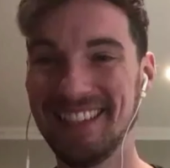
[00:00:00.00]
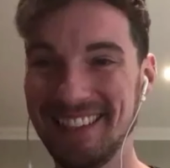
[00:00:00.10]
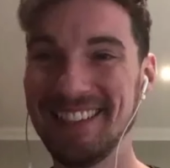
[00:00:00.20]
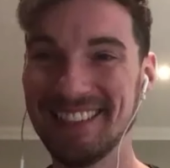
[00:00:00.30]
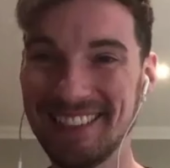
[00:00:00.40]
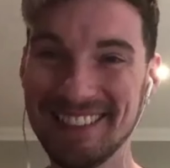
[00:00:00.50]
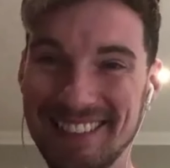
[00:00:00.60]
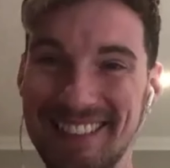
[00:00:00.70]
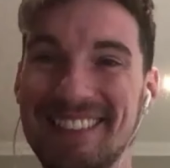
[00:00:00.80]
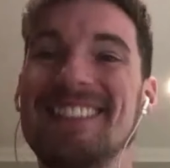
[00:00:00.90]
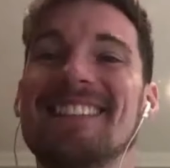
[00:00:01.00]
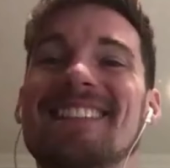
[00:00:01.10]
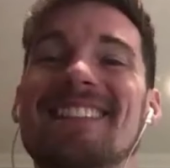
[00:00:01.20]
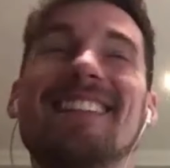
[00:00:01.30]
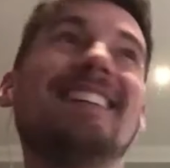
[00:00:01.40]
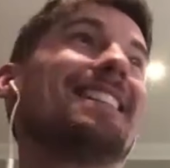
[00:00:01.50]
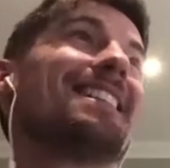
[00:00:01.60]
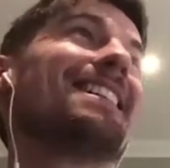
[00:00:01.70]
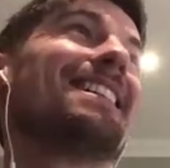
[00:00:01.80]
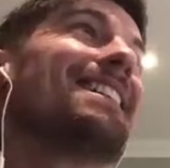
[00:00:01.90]
He won. But it
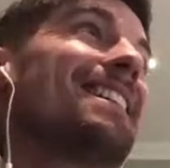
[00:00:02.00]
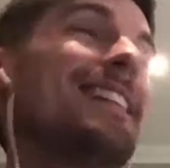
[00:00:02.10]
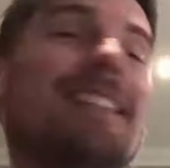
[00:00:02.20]
was your video,